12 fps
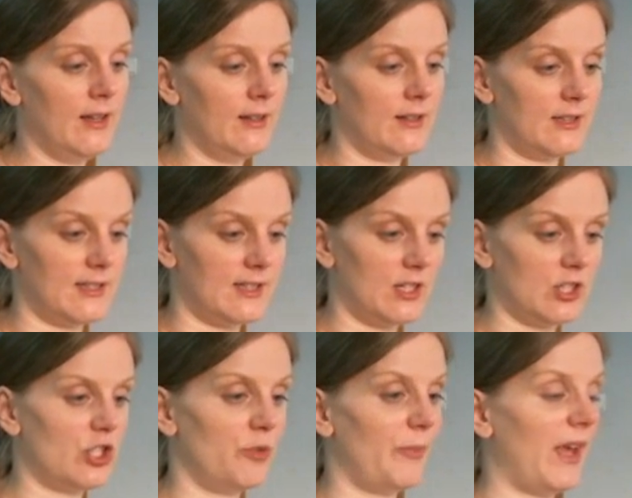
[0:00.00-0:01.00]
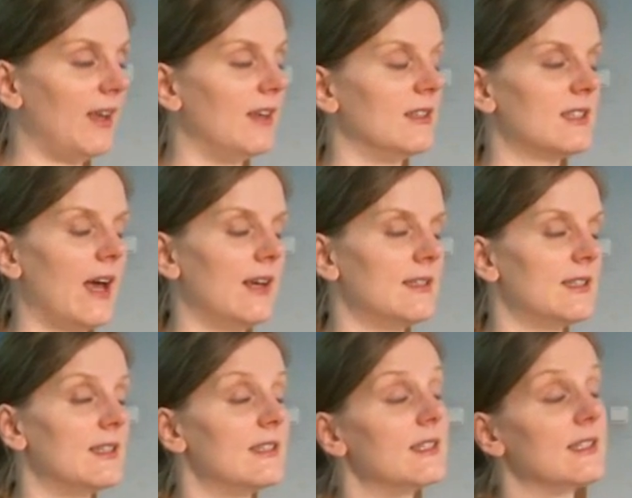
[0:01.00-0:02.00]
decision-making
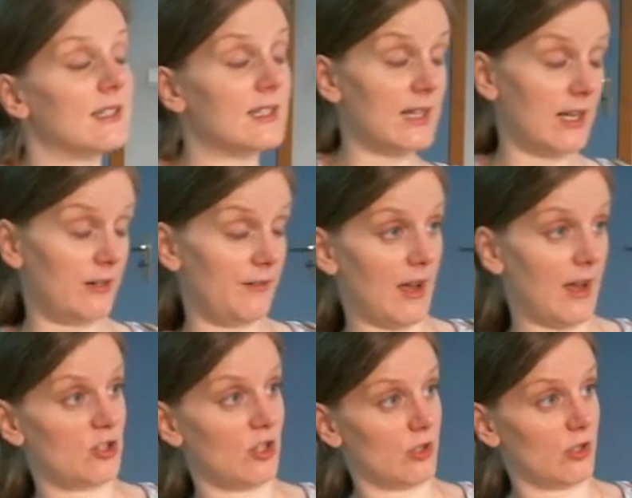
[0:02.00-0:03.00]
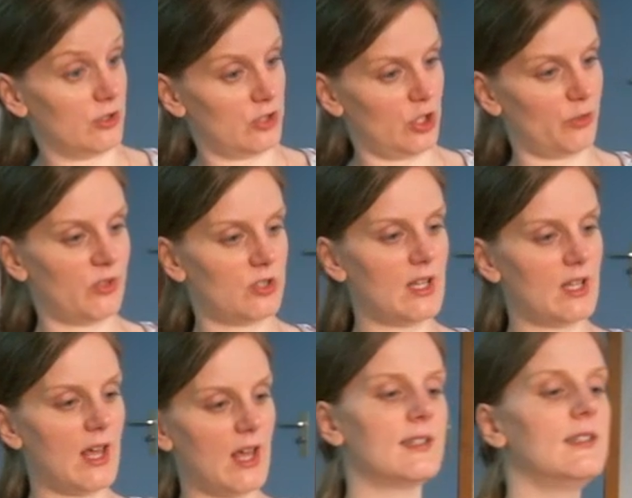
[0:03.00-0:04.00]
sciences instead of actual consumer
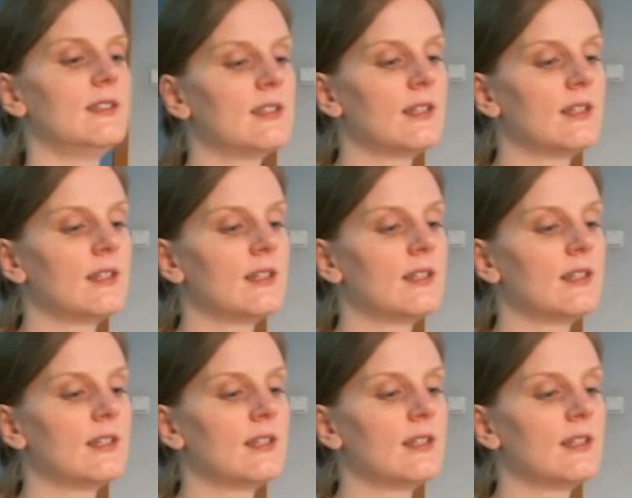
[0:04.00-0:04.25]
sciences,